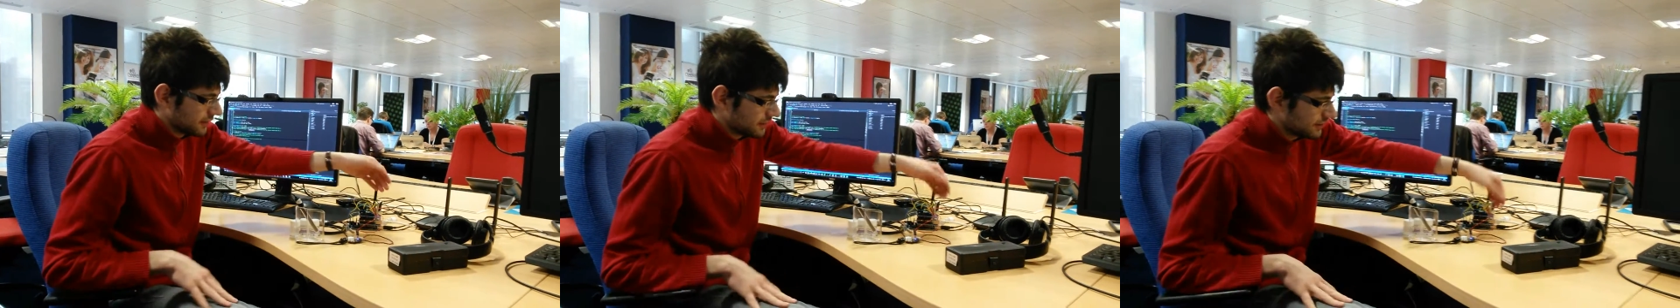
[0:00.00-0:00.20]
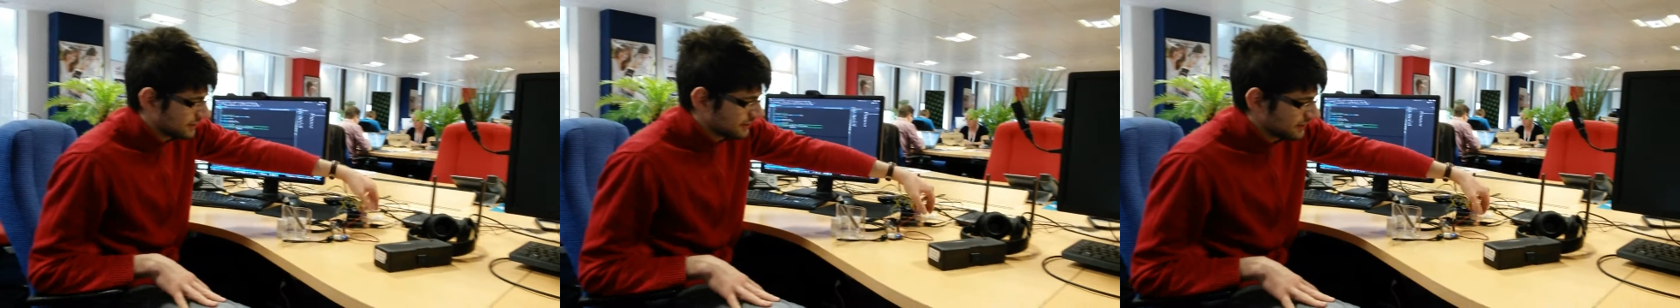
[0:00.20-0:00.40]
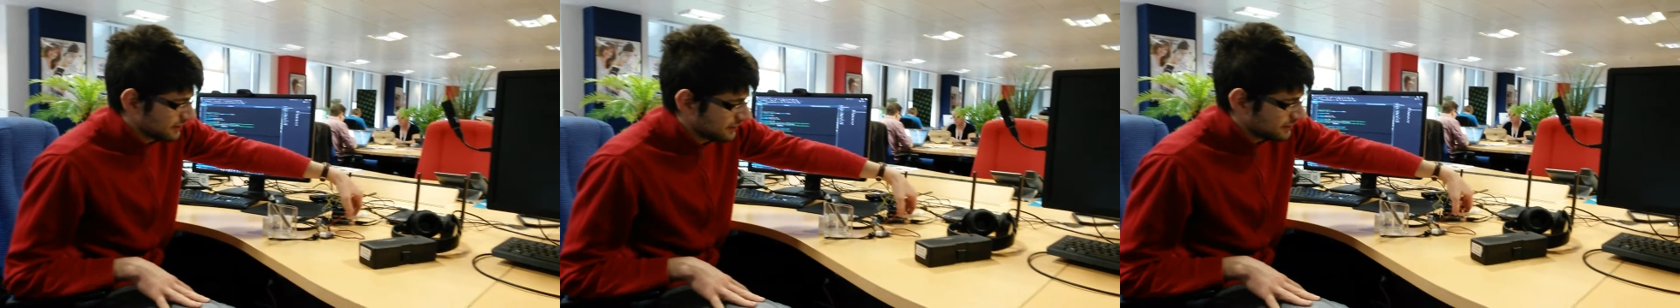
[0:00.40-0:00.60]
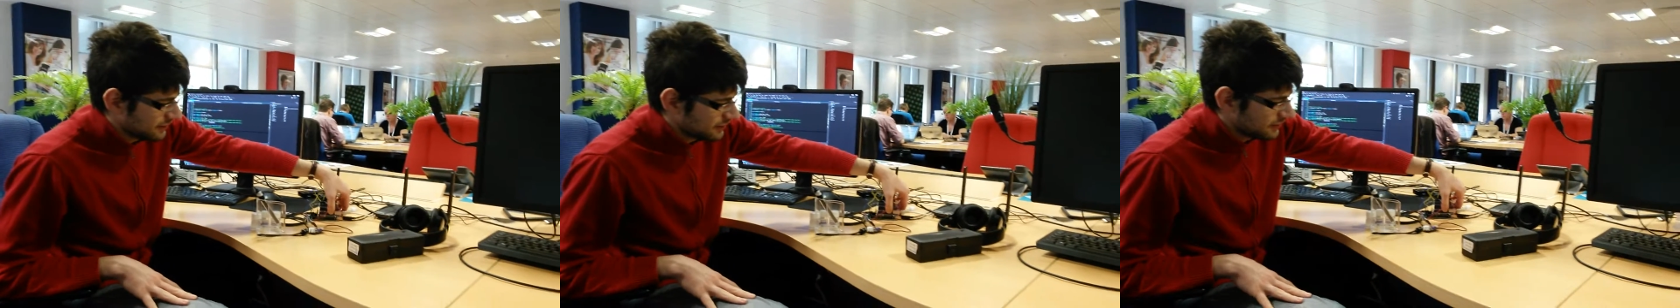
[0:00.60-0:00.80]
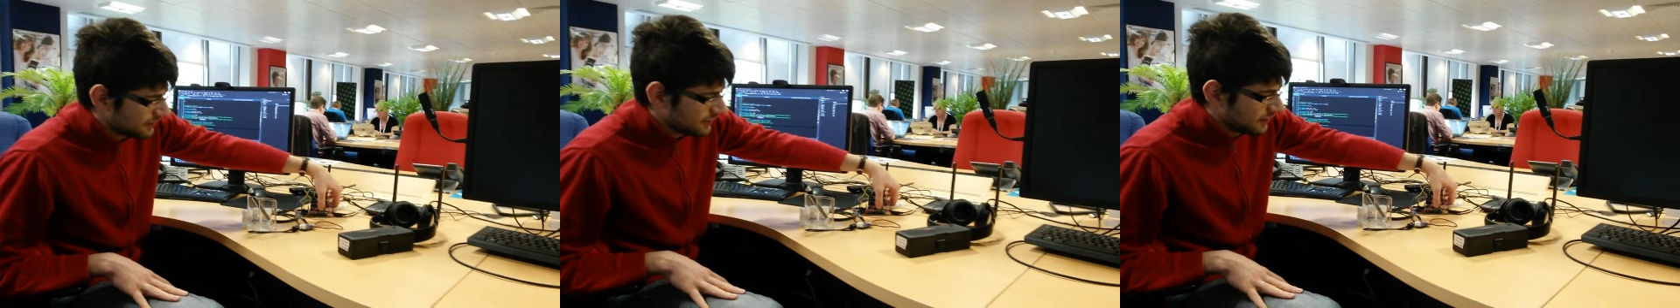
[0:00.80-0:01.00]
shield,
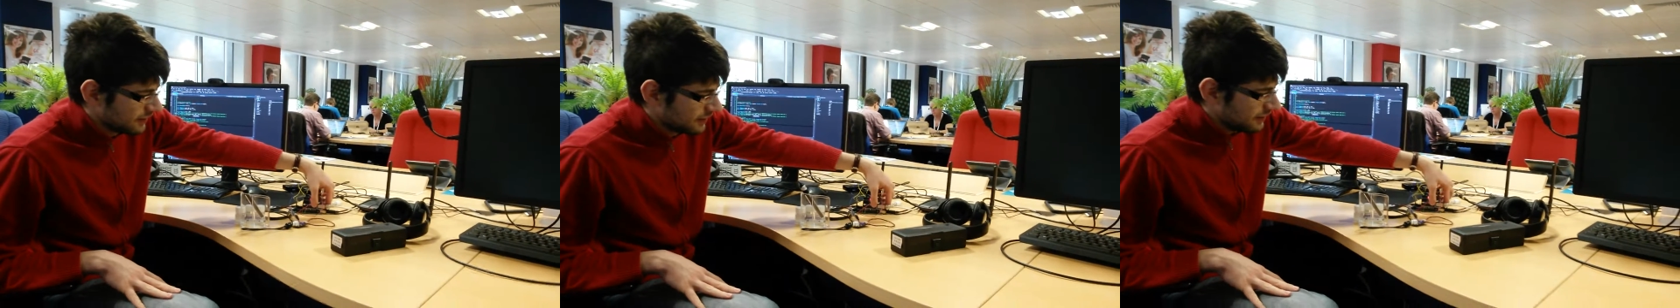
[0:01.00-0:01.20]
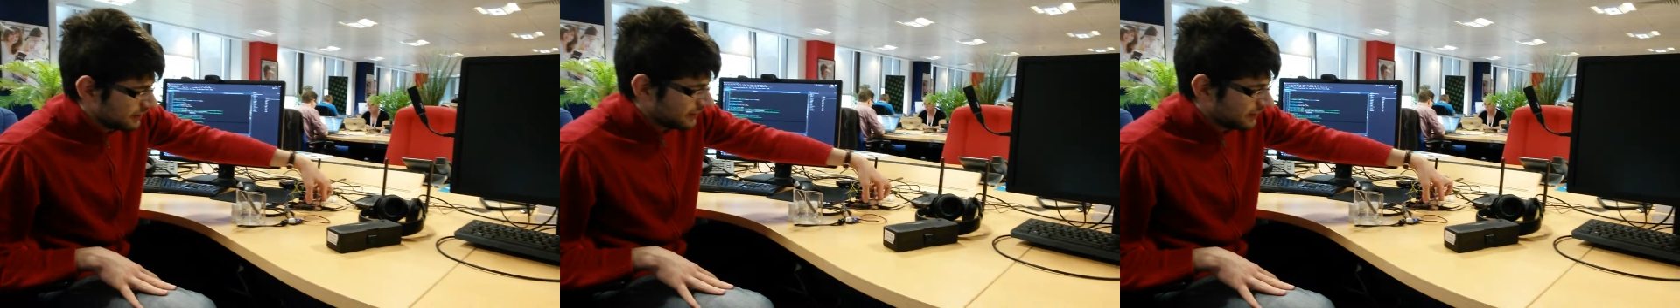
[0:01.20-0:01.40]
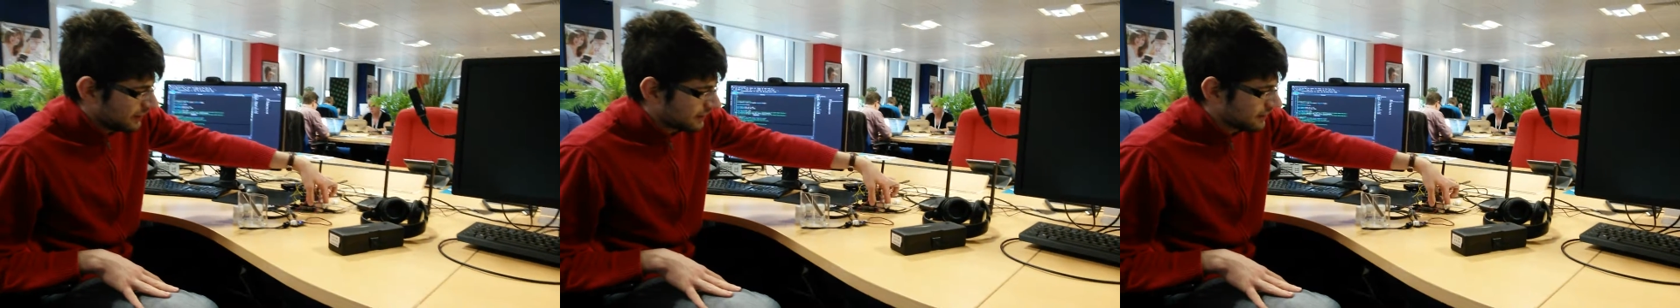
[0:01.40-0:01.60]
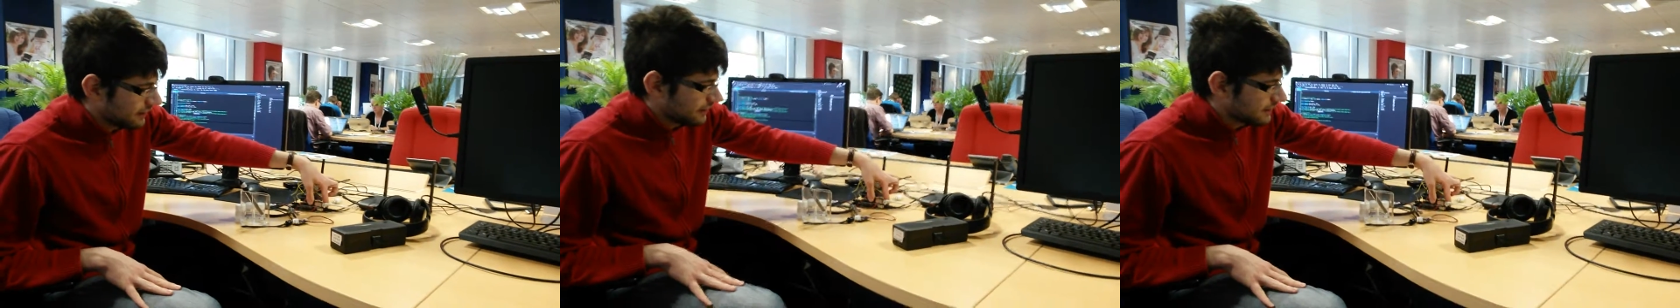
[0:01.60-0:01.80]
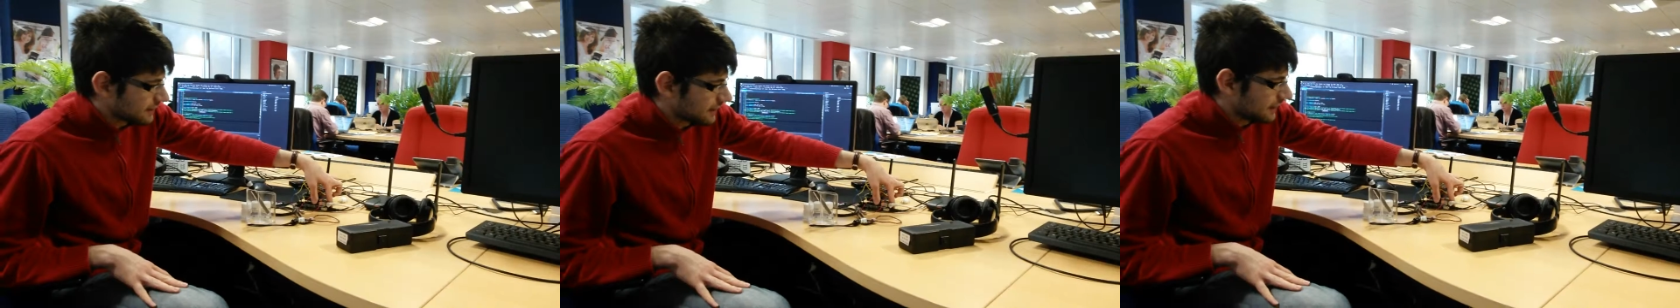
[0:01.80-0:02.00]
and
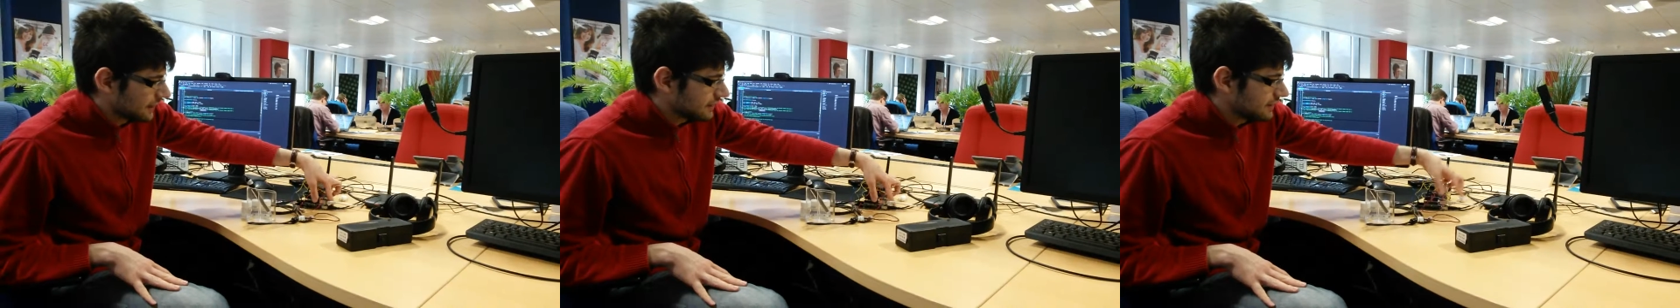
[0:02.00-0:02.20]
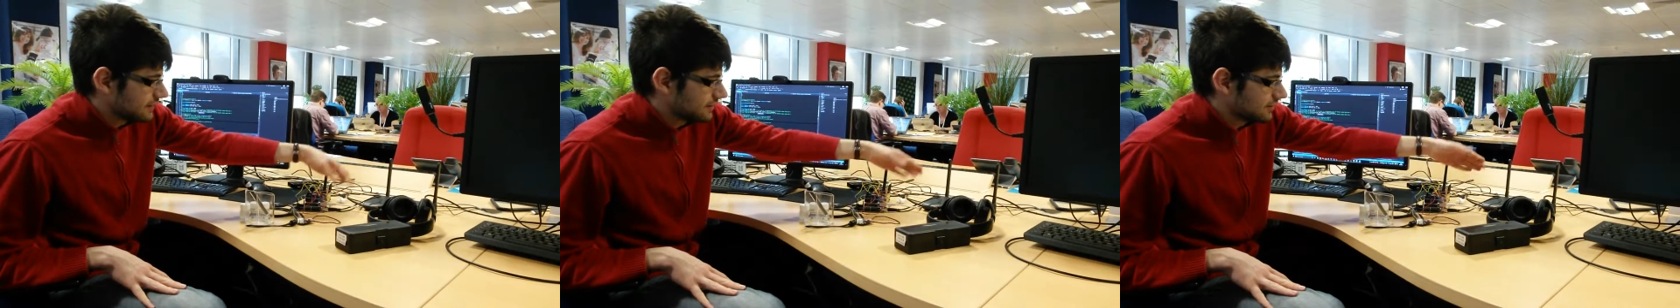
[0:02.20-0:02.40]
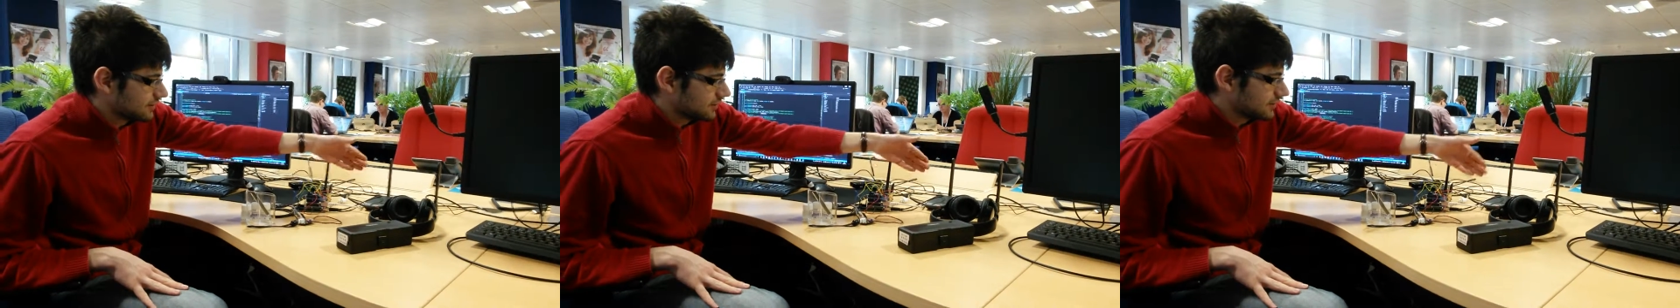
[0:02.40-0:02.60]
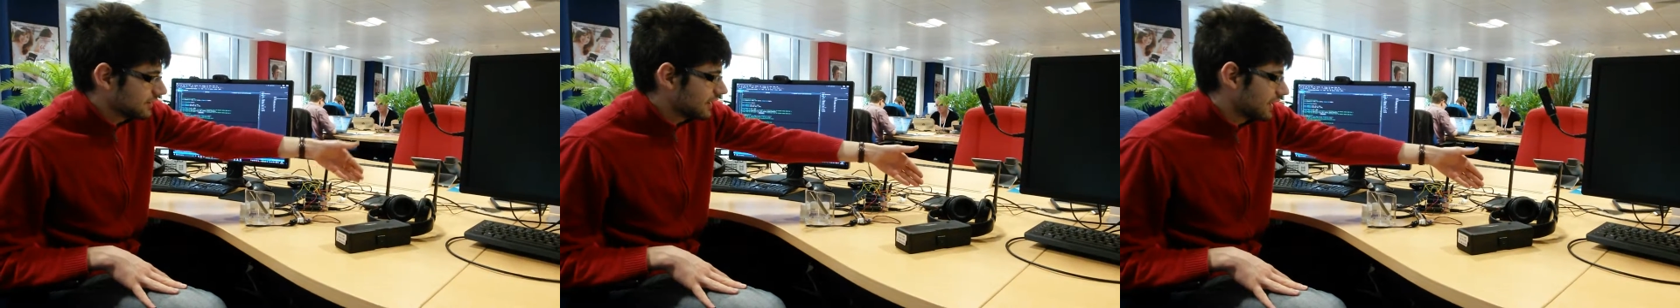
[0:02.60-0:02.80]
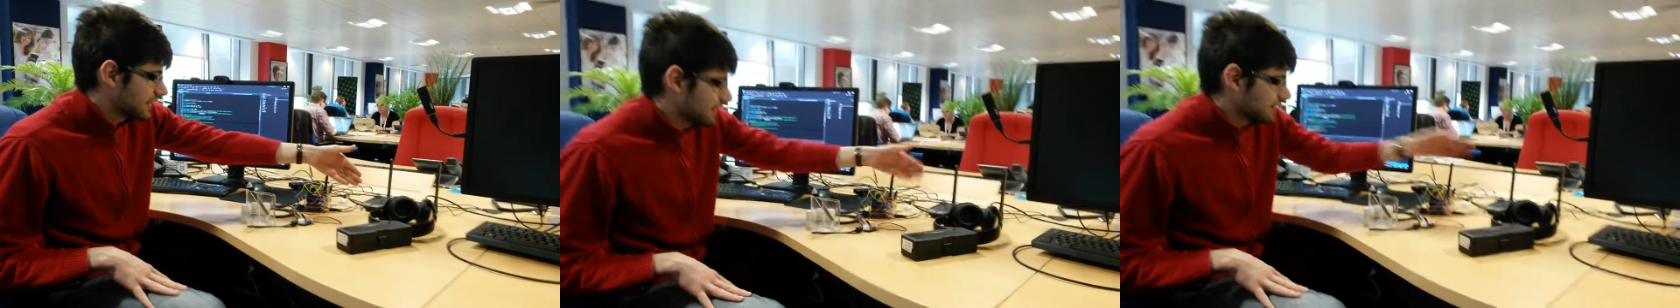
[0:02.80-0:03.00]
it's connected to the
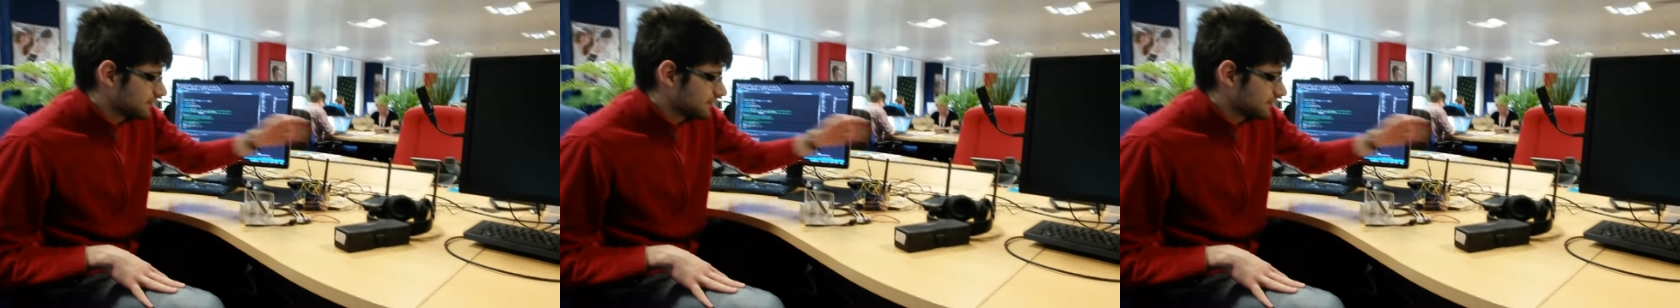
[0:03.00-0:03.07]
LAN.